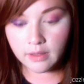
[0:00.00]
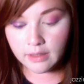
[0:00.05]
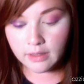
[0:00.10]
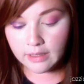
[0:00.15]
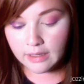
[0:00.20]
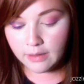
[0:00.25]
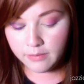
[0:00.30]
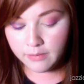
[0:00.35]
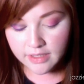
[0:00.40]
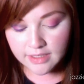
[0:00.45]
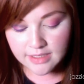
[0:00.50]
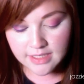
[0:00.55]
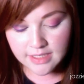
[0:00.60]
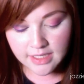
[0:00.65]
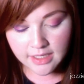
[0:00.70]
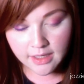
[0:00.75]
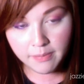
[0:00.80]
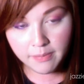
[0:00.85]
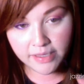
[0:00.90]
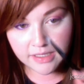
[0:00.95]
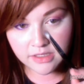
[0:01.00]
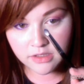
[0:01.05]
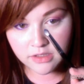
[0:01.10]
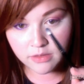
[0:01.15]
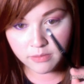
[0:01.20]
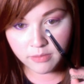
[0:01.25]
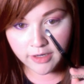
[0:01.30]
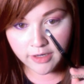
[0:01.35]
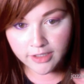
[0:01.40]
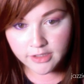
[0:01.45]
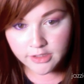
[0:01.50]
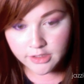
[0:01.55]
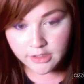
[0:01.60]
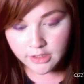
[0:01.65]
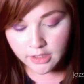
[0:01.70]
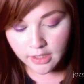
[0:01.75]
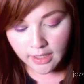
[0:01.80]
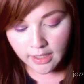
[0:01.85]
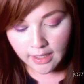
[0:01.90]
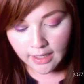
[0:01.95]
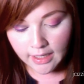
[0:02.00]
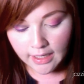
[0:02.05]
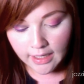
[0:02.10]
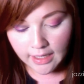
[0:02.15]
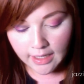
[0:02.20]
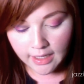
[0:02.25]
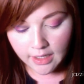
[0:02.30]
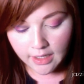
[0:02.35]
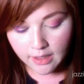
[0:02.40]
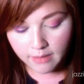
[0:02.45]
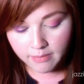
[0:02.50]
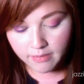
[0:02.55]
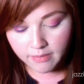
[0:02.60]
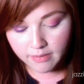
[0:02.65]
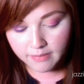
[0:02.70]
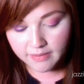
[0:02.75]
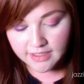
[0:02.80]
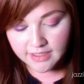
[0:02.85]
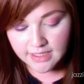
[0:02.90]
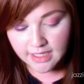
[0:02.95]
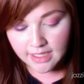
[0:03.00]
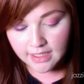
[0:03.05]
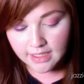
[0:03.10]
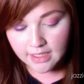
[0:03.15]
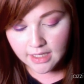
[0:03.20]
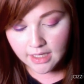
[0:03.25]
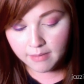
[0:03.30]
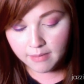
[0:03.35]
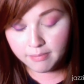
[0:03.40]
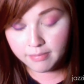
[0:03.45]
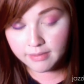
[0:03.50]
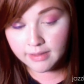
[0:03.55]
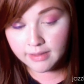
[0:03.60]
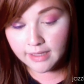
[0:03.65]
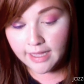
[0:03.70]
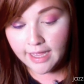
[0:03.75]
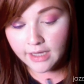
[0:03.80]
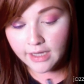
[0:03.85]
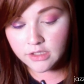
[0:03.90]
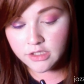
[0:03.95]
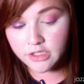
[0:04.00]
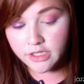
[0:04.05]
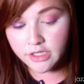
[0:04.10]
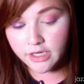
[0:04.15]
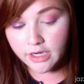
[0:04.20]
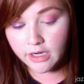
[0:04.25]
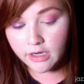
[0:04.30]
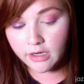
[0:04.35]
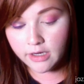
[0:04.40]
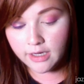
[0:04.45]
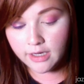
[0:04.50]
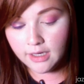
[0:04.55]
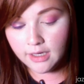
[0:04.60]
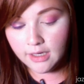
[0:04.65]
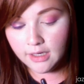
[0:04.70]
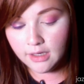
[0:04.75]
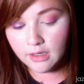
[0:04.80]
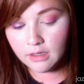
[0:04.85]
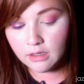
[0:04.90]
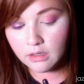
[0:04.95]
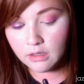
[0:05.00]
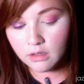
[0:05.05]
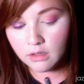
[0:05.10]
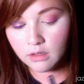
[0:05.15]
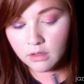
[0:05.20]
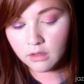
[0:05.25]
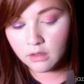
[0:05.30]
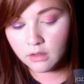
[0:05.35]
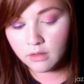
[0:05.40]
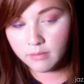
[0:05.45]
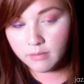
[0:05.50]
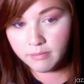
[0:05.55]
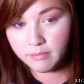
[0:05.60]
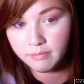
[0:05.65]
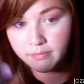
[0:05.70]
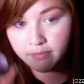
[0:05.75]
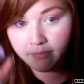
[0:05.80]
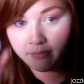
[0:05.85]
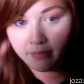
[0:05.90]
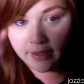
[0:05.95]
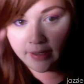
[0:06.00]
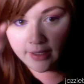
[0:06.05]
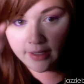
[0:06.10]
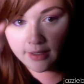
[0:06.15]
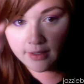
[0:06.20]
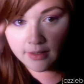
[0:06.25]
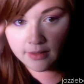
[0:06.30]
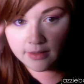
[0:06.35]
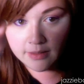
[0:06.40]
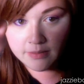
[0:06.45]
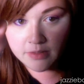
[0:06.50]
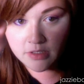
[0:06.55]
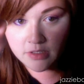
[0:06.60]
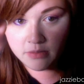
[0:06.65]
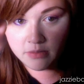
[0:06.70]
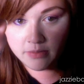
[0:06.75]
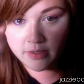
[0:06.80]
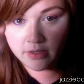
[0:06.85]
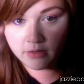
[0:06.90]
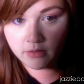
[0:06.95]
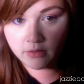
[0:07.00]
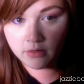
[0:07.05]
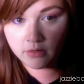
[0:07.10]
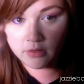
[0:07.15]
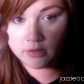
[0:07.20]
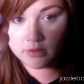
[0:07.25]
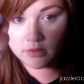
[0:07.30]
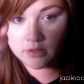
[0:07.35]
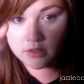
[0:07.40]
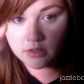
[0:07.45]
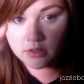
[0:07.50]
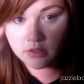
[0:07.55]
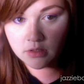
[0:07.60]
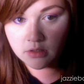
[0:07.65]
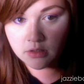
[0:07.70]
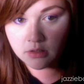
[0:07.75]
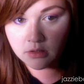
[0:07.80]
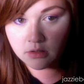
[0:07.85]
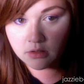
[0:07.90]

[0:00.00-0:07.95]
Now I'm going to take a pencil brush and I'm going to be taking Black Cherry by Calypso Minerals.